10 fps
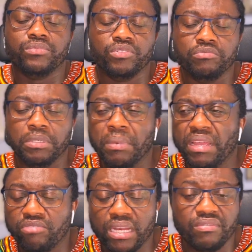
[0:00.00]
remain
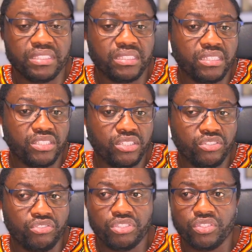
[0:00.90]
relevant in this
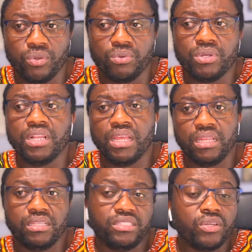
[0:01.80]
industry. So
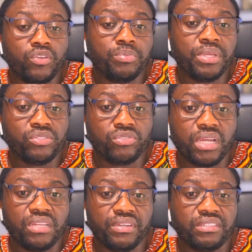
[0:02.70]
this is a good place to
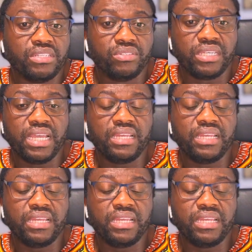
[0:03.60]
start if you're trying to get